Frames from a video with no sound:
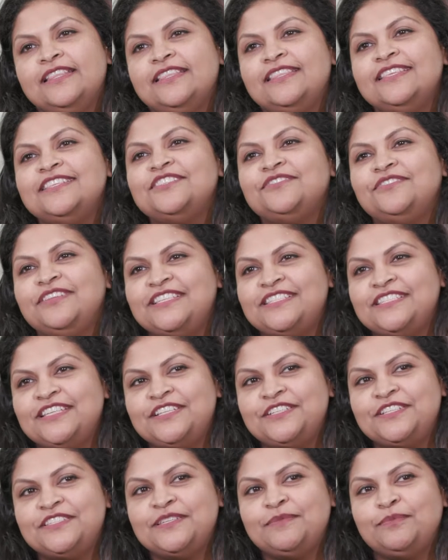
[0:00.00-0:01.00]
This
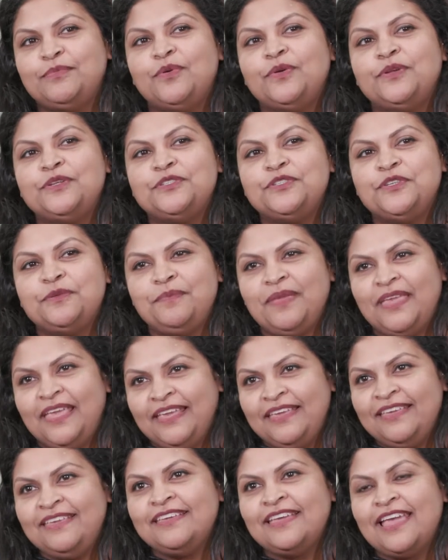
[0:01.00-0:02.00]
research is important to
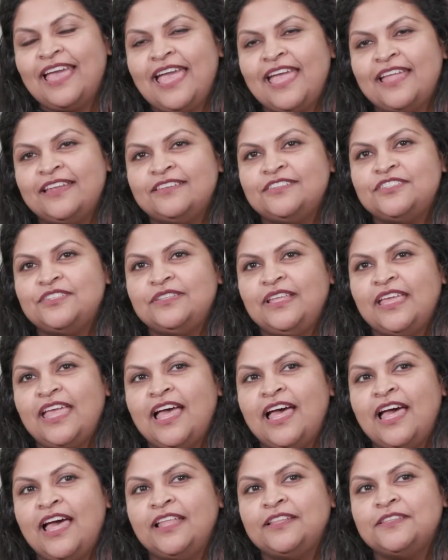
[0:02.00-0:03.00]
me and to the
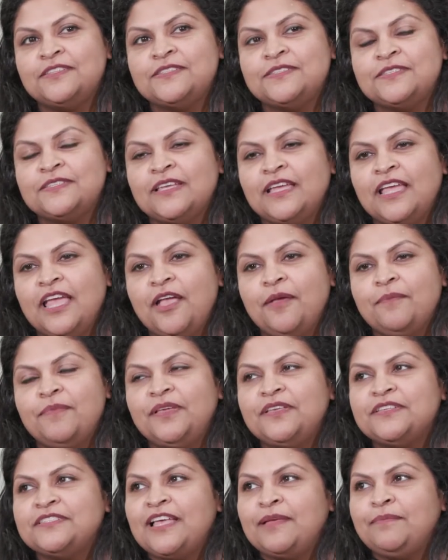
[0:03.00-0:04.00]
arts
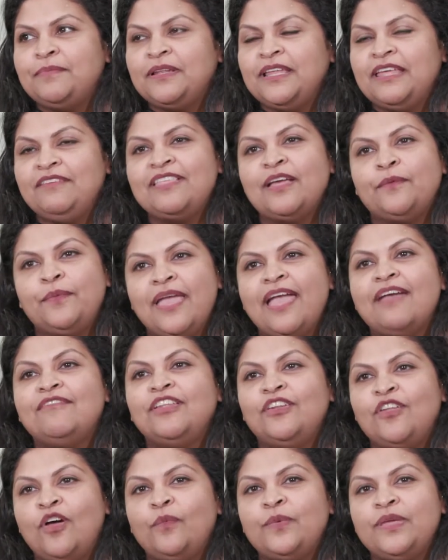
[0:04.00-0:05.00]
because I believe that we have
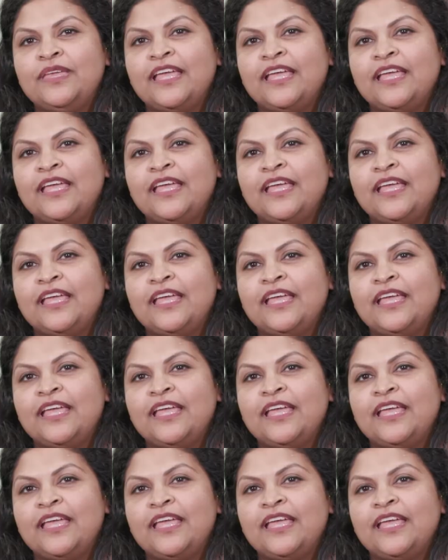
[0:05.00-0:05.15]
a lot we